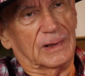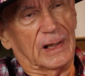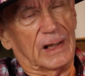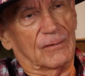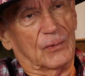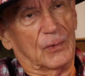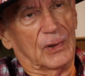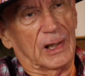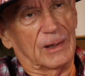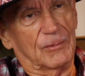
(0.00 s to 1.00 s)

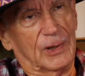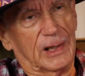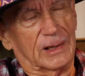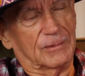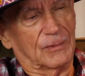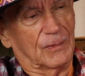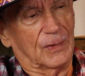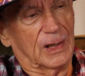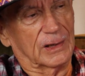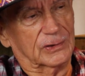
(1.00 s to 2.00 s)
Everywhere I went,
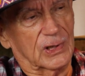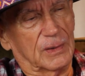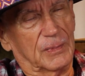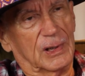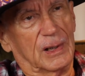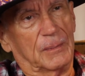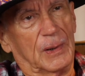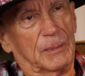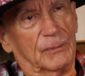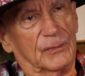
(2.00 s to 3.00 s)
when I was coming up,
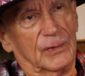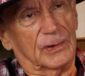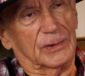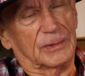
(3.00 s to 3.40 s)
I prefer